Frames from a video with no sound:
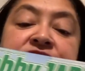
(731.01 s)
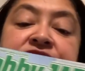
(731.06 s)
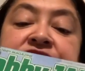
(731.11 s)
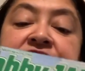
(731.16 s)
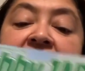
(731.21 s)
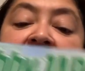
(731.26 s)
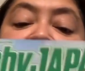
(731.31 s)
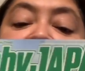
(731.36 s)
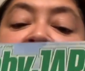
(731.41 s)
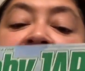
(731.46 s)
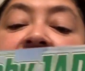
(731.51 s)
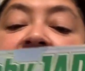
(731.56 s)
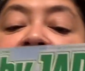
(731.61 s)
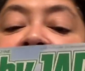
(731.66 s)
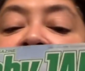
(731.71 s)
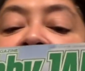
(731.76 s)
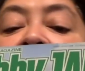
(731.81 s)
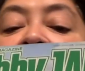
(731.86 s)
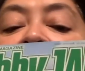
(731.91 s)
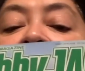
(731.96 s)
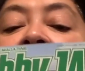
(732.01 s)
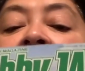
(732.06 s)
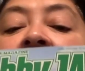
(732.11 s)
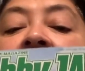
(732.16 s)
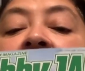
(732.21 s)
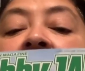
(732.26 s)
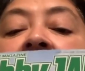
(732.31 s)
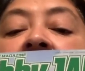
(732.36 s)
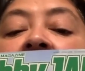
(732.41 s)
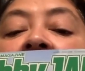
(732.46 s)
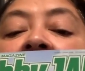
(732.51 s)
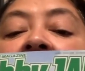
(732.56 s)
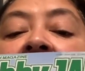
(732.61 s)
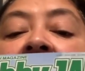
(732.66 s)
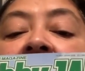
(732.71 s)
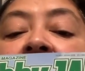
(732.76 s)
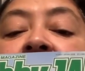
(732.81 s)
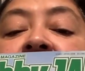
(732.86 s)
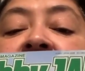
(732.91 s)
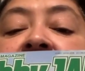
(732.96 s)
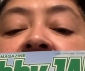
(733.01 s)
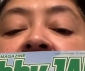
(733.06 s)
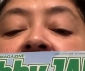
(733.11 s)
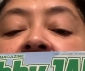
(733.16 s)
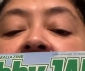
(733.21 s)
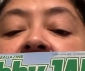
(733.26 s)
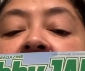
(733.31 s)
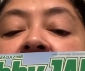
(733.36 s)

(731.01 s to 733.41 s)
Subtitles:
Chinese hobby.